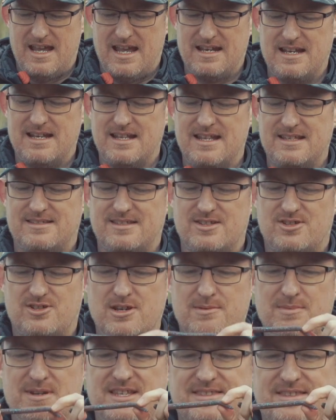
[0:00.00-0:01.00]
And then there's the
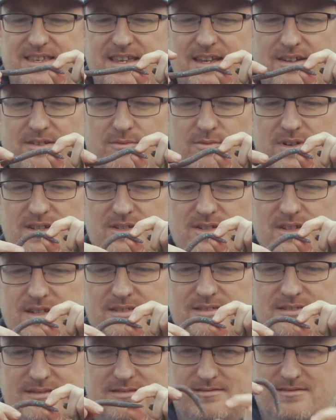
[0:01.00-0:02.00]
Shim-E-Stick, which
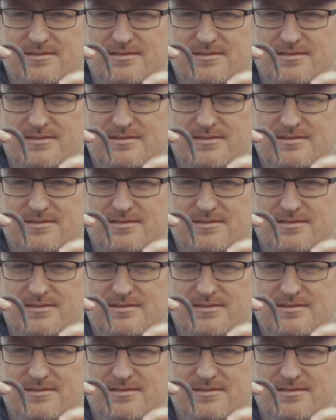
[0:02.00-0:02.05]
is